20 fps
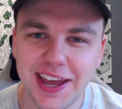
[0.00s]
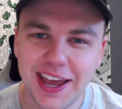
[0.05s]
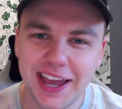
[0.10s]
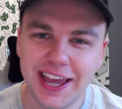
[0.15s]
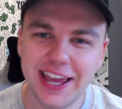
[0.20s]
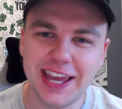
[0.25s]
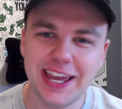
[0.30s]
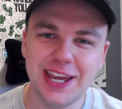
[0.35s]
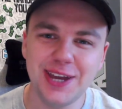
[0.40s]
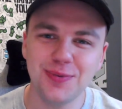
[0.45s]

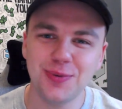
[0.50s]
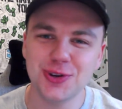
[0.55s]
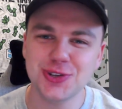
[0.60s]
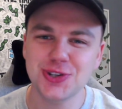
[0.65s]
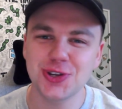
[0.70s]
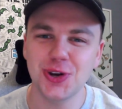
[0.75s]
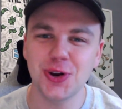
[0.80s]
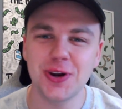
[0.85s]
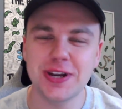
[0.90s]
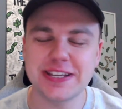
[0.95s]
Hey, what's
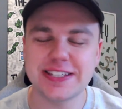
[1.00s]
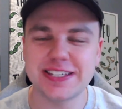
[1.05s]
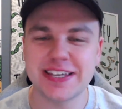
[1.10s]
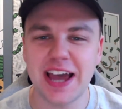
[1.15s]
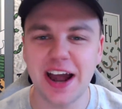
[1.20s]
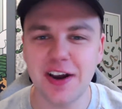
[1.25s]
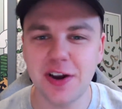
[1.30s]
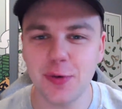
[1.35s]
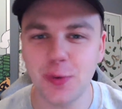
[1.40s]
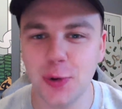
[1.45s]
going on? It's
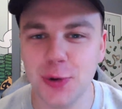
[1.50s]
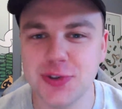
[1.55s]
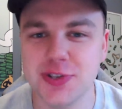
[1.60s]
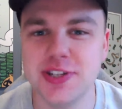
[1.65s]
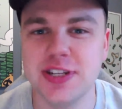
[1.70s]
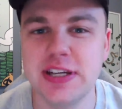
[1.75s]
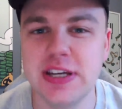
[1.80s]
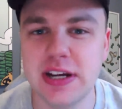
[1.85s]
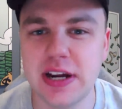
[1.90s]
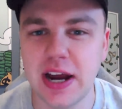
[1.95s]
Gary
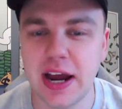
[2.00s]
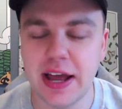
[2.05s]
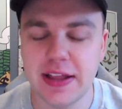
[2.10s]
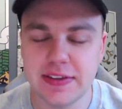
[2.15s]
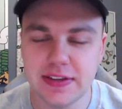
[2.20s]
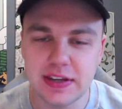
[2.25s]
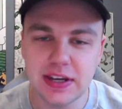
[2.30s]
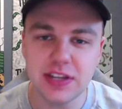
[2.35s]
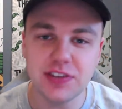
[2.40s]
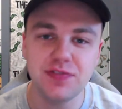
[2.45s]
Wilson here,
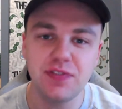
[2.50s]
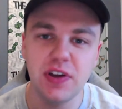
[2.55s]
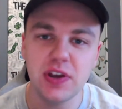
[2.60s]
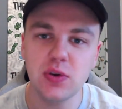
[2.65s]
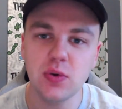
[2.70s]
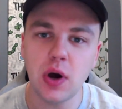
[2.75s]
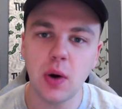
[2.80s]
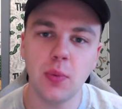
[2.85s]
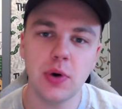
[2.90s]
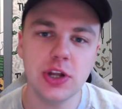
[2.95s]
and in this
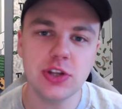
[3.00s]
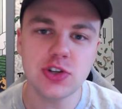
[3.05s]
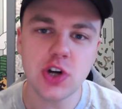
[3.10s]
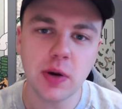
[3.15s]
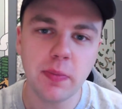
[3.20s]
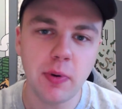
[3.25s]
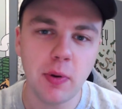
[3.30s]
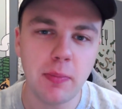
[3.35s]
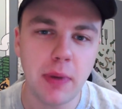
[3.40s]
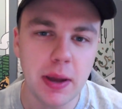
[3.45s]
video, I want to
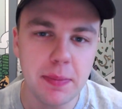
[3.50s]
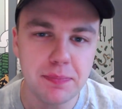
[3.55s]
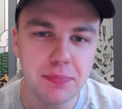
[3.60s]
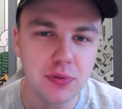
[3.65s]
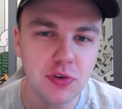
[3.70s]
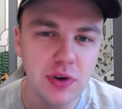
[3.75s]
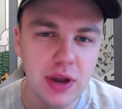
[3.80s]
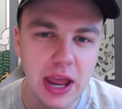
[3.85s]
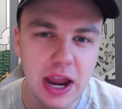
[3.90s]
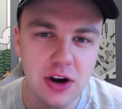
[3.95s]
talk about my
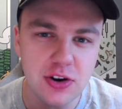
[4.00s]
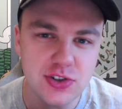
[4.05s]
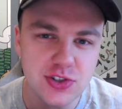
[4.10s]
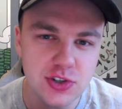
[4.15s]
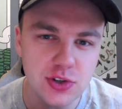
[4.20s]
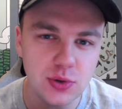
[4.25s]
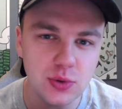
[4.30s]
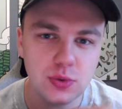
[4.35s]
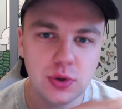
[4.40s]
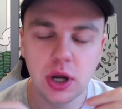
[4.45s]

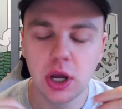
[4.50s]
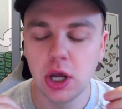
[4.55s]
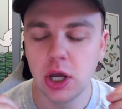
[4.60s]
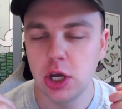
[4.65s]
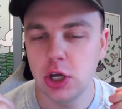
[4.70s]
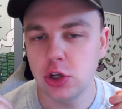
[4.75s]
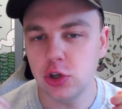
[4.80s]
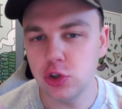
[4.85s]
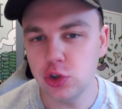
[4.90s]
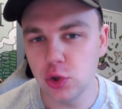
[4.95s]
personal
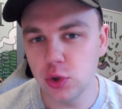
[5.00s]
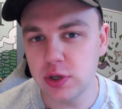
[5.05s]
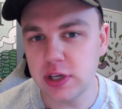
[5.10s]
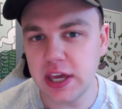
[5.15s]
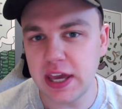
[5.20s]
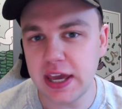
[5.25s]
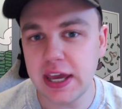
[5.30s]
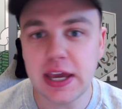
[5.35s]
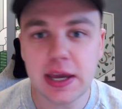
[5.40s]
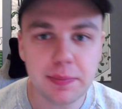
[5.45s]

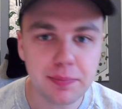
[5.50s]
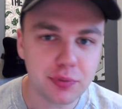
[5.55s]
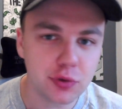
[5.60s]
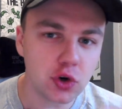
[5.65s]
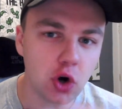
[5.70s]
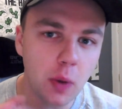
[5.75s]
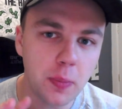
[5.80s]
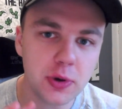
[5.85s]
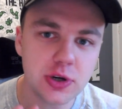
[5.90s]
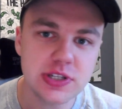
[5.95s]
UK
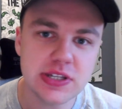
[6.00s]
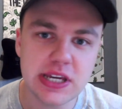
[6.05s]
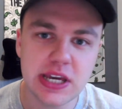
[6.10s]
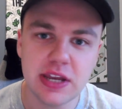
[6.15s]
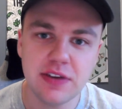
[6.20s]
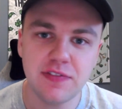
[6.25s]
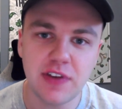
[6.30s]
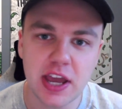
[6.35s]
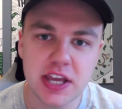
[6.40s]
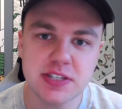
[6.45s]
property
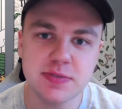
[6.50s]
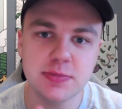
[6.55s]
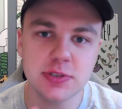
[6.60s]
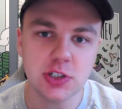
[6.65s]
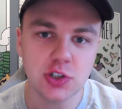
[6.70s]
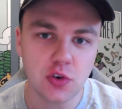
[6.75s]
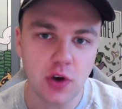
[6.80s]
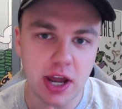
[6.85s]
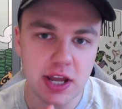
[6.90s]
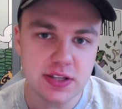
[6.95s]
investment
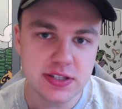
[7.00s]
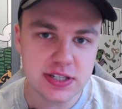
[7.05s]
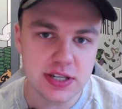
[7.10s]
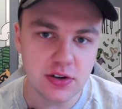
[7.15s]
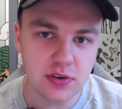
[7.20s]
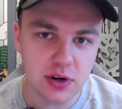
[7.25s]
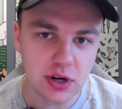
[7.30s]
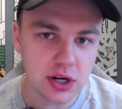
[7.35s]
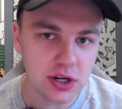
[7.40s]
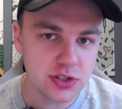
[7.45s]

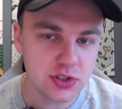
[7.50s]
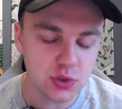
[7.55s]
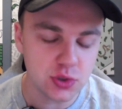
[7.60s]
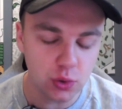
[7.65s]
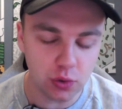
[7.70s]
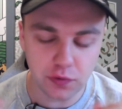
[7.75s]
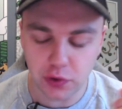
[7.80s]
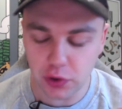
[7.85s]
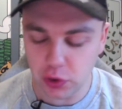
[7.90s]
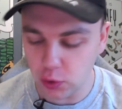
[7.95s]
criteria.
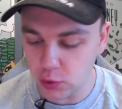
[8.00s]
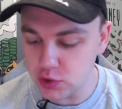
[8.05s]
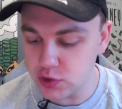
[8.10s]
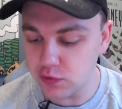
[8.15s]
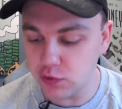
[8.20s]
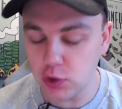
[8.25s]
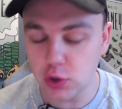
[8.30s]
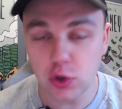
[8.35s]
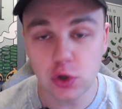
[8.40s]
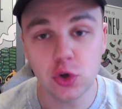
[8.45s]
So, for those of
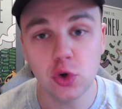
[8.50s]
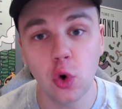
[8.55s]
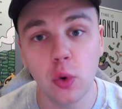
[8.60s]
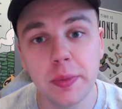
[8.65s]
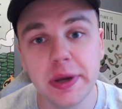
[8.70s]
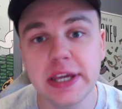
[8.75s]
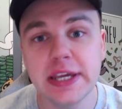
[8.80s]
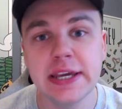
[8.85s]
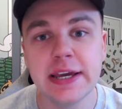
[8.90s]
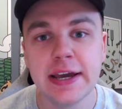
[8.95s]
you who know
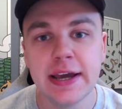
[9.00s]
me,